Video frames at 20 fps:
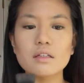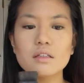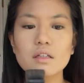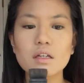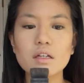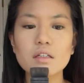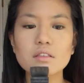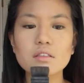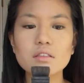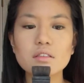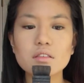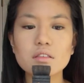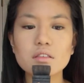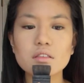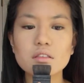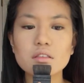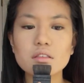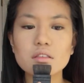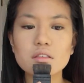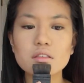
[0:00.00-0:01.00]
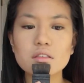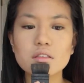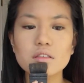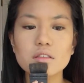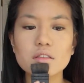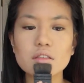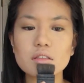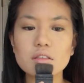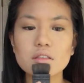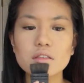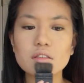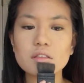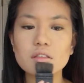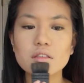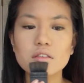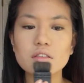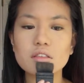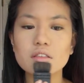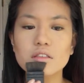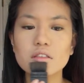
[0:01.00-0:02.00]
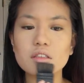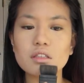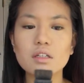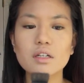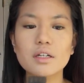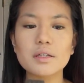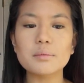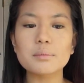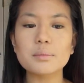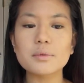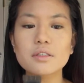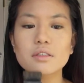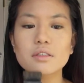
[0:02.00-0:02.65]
And then just a little touch under the lip,